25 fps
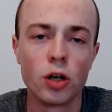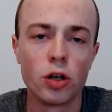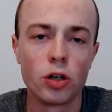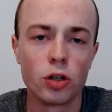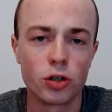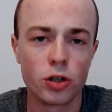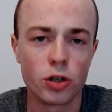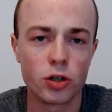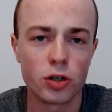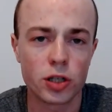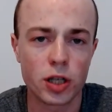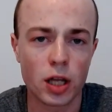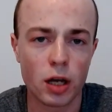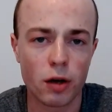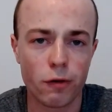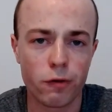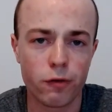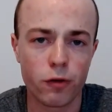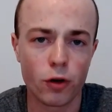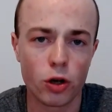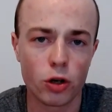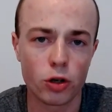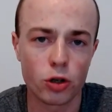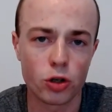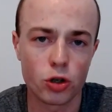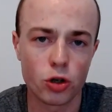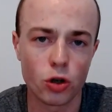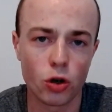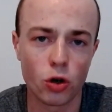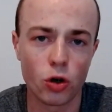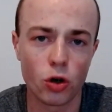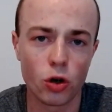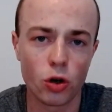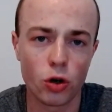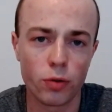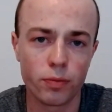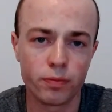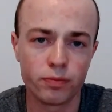Just that first
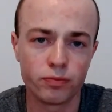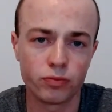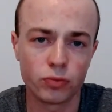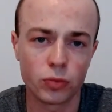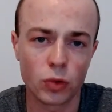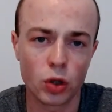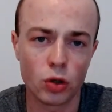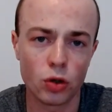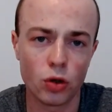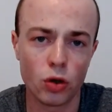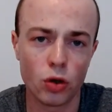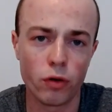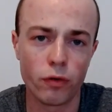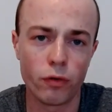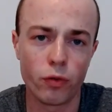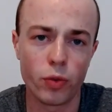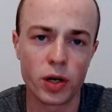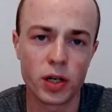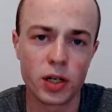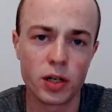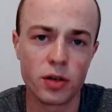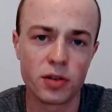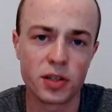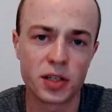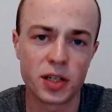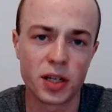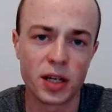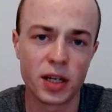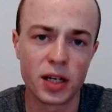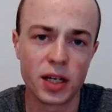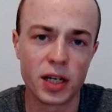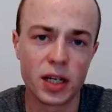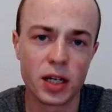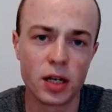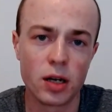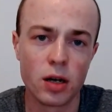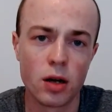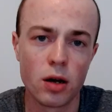shot of when you
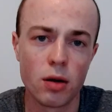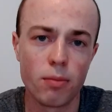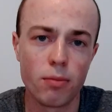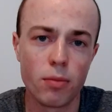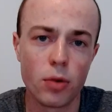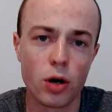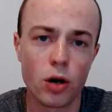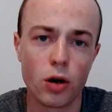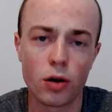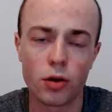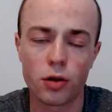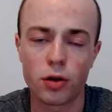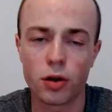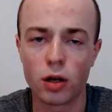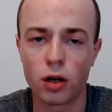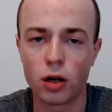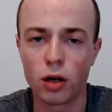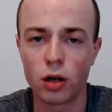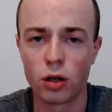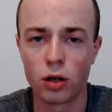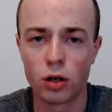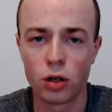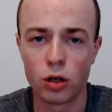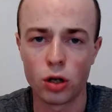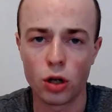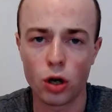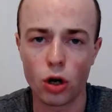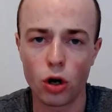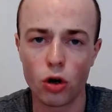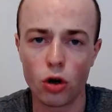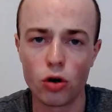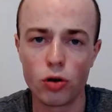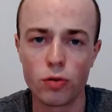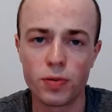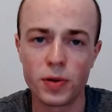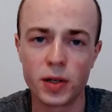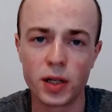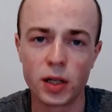see Martha
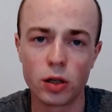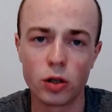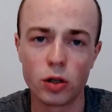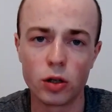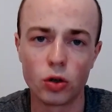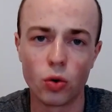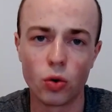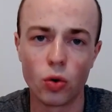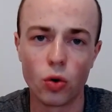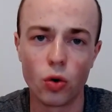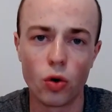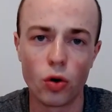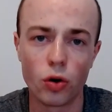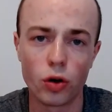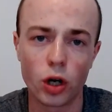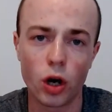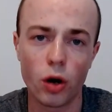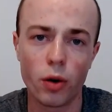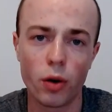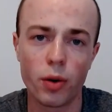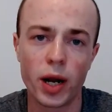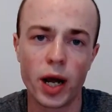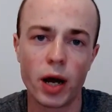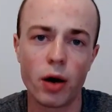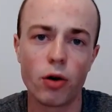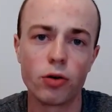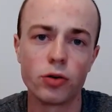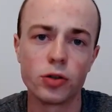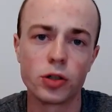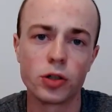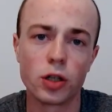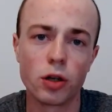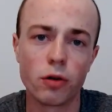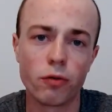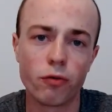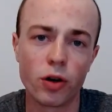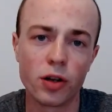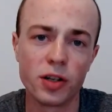opening the door and going out onto
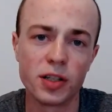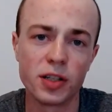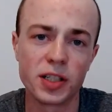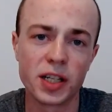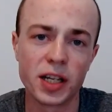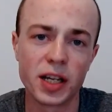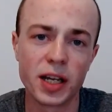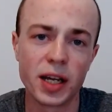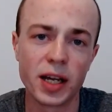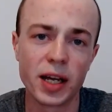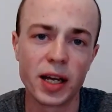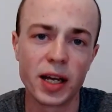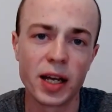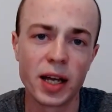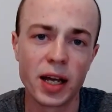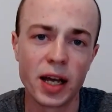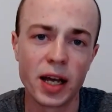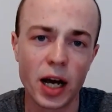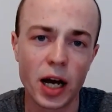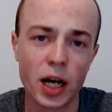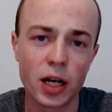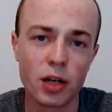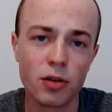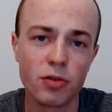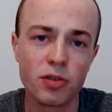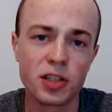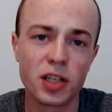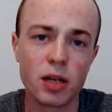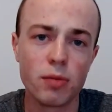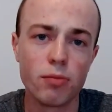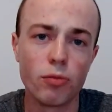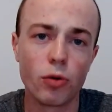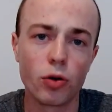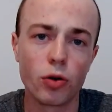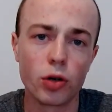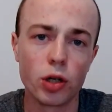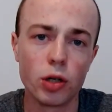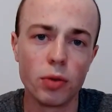the frontier, and you see
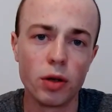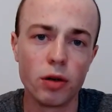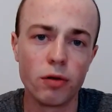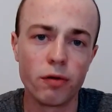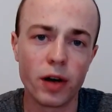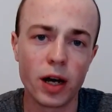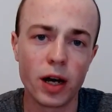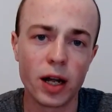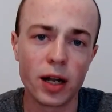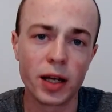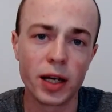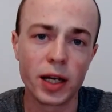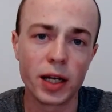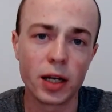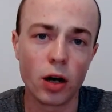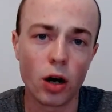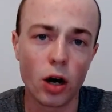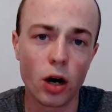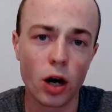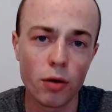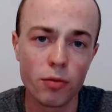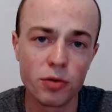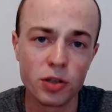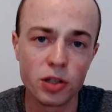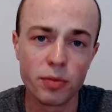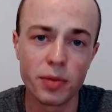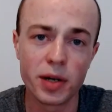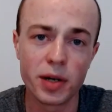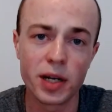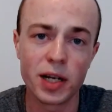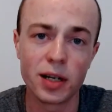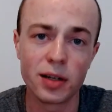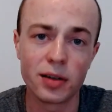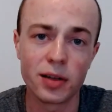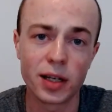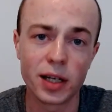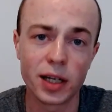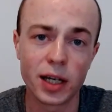Monument Valley, I was
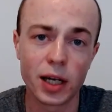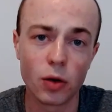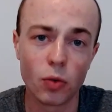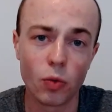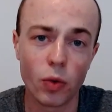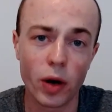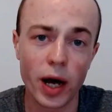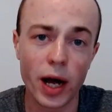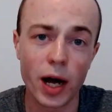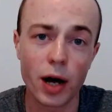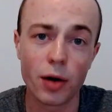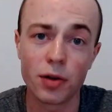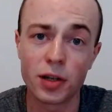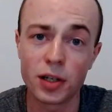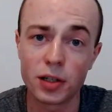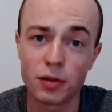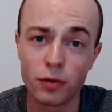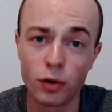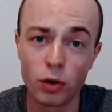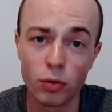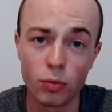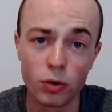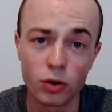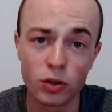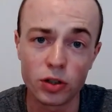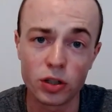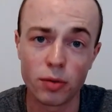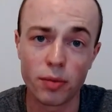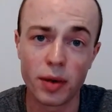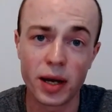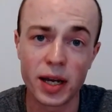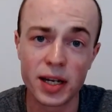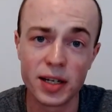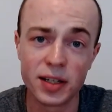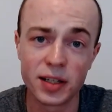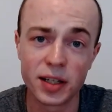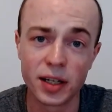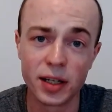immediately thinking, wow, this film looks
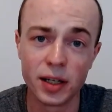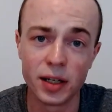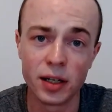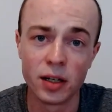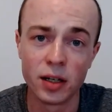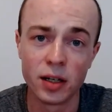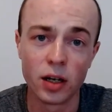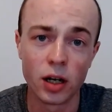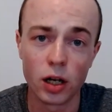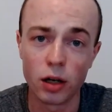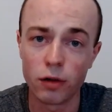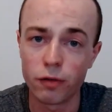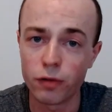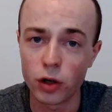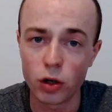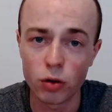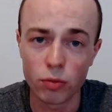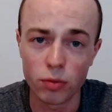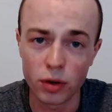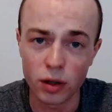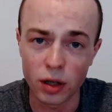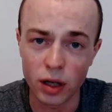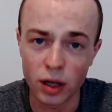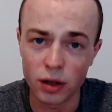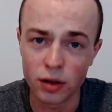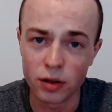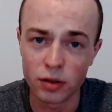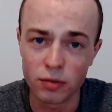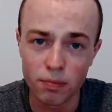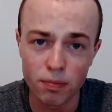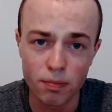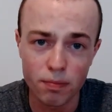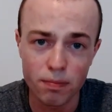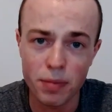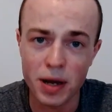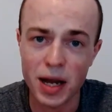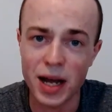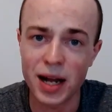amazing. And the film had
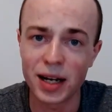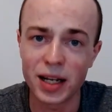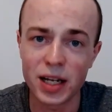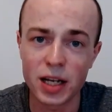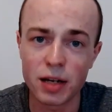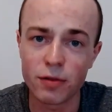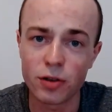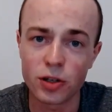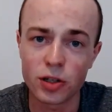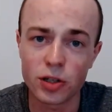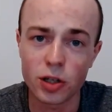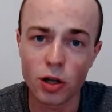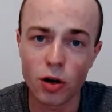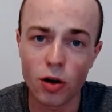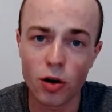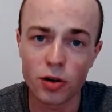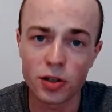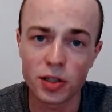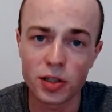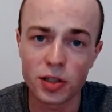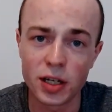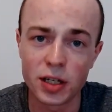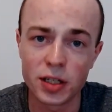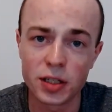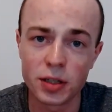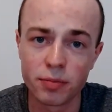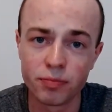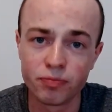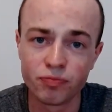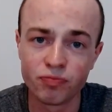barely even started.